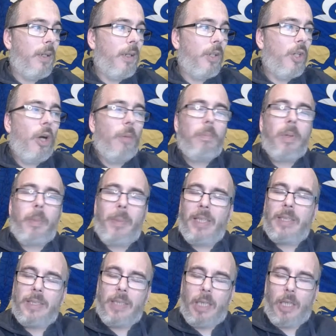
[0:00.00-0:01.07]

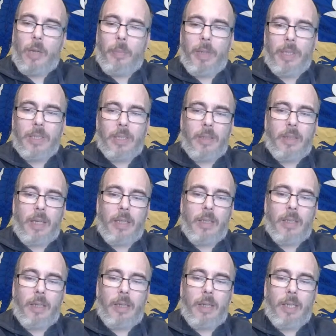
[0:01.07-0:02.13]
complement Siopis, I
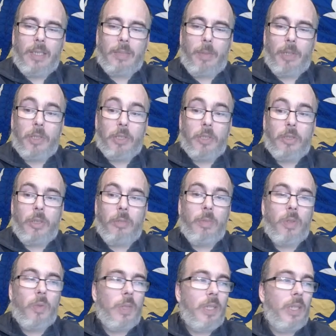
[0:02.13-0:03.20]
think, as much as
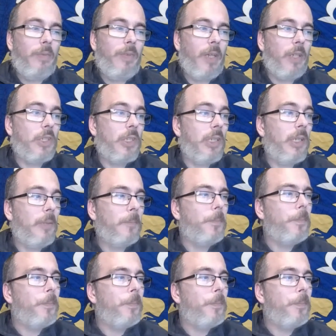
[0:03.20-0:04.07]
Turnbull will eventually.